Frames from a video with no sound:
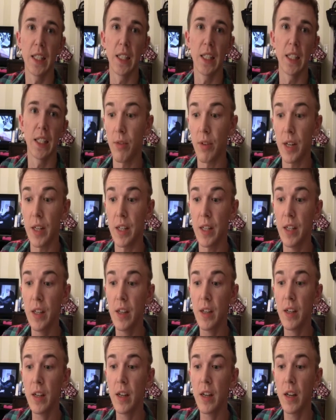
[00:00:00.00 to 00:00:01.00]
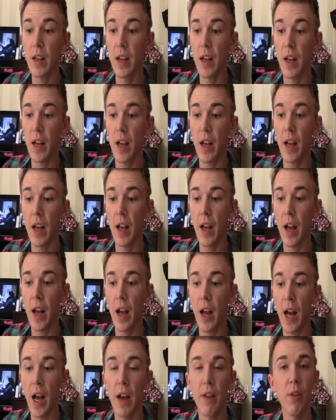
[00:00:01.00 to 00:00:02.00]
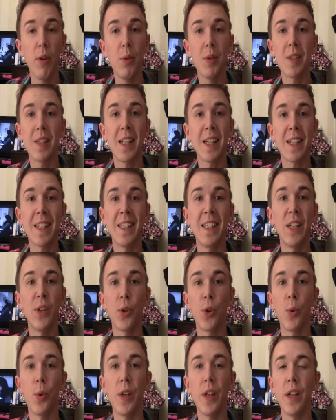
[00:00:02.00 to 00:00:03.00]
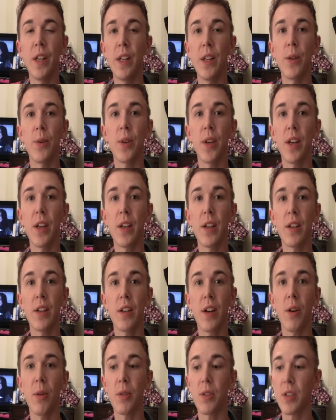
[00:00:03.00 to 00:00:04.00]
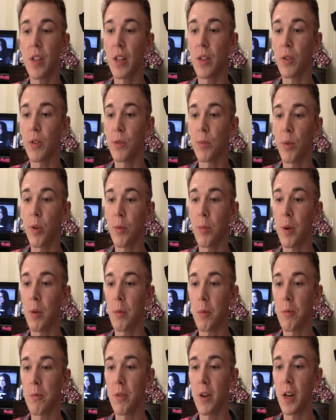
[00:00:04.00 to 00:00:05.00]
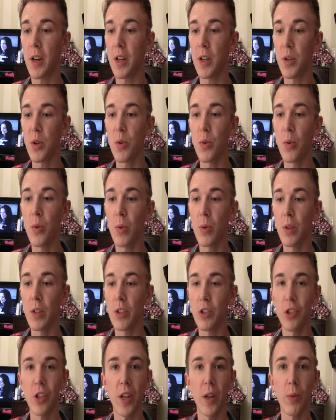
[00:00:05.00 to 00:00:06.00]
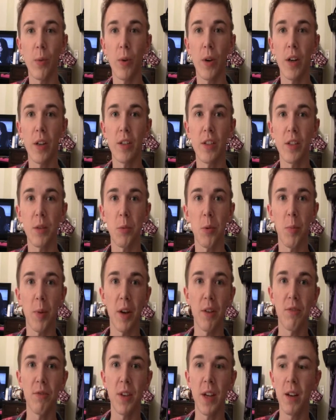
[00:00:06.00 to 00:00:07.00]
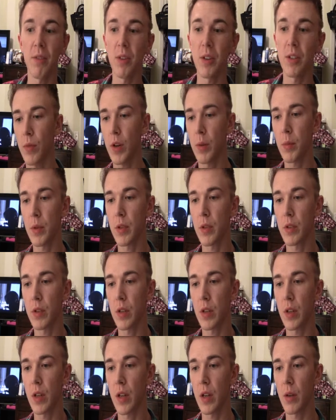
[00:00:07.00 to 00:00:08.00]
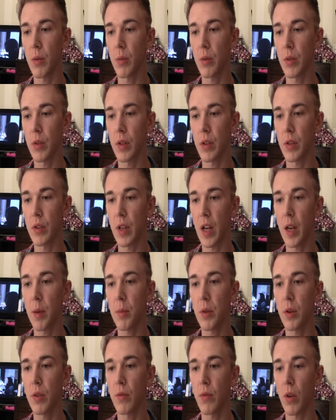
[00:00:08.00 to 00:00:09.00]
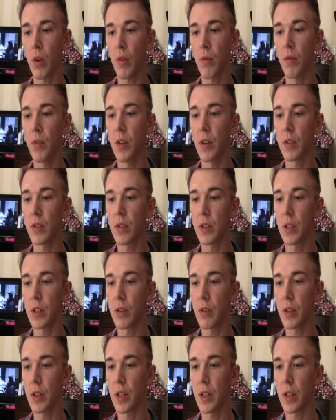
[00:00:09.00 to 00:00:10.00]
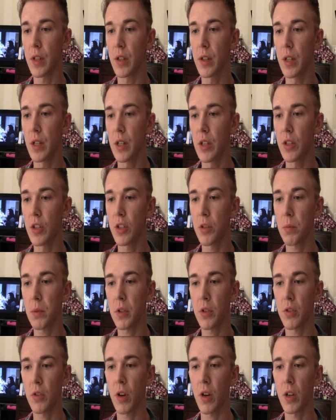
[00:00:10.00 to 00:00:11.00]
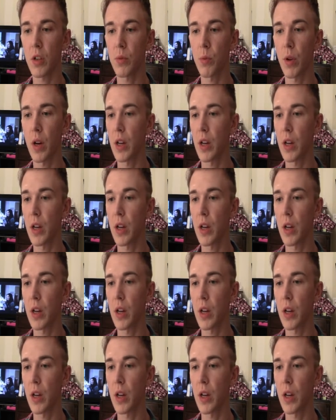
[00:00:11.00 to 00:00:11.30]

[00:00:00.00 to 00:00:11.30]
Right here, I've always liked Nidoqueen and Nidoking. Always thought those Pokemon were very cool in Gen 1, some of my favorites. Where am I sitting now with these? I'm going to evolve this Nidorina. Just my strongest one.